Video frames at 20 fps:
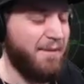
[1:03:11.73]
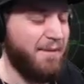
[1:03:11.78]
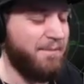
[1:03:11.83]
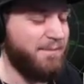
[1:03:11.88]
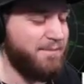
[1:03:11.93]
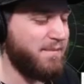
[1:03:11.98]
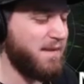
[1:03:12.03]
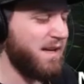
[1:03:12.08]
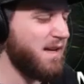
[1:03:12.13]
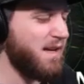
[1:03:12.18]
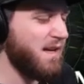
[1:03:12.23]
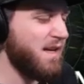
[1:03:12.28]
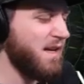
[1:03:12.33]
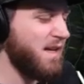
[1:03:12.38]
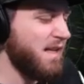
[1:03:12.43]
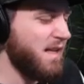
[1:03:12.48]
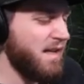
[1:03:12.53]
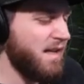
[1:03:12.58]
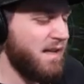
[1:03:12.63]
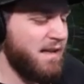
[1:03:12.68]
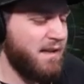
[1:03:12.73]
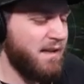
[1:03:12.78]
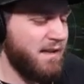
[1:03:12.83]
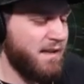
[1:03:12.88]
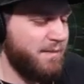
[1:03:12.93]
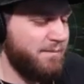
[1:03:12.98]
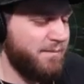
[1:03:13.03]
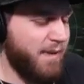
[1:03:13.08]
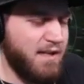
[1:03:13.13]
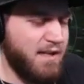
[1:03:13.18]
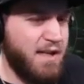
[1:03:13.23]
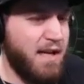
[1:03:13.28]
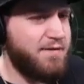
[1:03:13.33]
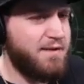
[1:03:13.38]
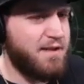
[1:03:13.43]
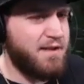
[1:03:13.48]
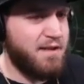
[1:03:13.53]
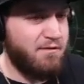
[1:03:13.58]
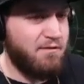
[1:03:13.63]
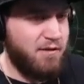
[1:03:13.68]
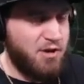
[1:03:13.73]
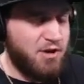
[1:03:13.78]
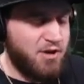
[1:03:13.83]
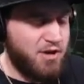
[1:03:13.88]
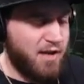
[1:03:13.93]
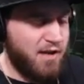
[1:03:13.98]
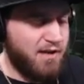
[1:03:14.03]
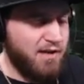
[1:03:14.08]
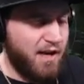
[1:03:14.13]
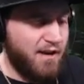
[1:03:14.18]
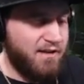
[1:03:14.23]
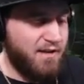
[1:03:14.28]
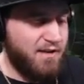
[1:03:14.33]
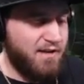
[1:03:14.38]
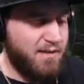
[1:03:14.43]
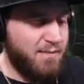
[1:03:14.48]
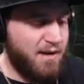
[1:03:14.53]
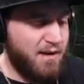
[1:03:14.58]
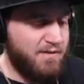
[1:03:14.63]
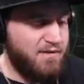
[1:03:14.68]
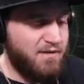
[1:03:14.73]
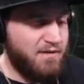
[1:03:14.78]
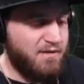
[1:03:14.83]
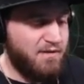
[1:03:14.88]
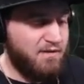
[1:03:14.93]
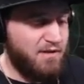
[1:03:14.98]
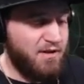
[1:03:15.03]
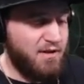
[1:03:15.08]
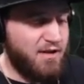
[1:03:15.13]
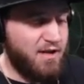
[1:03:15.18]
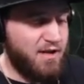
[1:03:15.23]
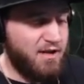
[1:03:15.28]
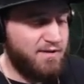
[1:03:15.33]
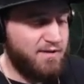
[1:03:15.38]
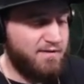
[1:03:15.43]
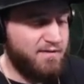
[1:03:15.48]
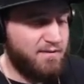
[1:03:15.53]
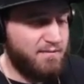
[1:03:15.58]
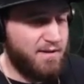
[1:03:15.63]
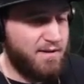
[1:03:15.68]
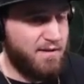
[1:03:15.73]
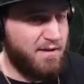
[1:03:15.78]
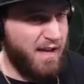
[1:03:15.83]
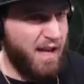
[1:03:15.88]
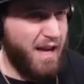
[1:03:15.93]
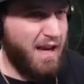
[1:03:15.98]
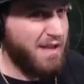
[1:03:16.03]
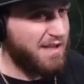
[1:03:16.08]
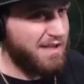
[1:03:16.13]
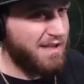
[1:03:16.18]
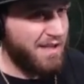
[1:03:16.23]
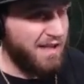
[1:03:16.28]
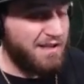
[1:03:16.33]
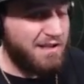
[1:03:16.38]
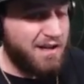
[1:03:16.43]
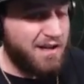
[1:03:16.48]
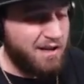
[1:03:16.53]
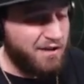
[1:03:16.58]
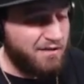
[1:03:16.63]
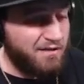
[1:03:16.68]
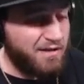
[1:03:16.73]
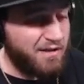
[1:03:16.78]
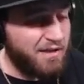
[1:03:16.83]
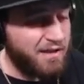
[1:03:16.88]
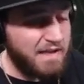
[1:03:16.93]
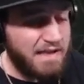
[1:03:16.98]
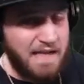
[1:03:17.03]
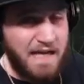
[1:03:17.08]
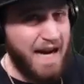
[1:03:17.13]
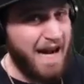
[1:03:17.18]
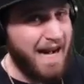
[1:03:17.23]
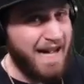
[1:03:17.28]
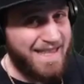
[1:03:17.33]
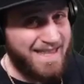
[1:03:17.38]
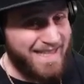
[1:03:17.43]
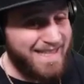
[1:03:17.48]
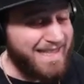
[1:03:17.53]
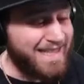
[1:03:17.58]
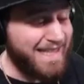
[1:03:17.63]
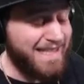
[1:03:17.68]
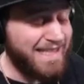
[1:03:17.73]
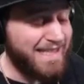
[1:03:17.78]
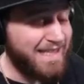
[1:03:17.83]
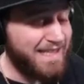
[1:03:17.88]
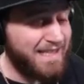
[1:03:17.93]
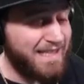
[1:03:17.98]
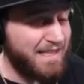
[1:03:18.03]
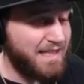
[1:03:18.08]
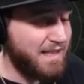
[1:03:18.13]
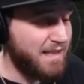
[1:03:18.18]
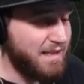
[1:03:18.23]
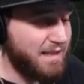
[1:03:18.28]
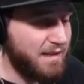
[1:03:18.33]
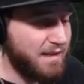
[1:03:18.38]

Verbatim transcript: I am... Based off the screenshots, I think they might have used screenshots from something else. I don't know. I think they did.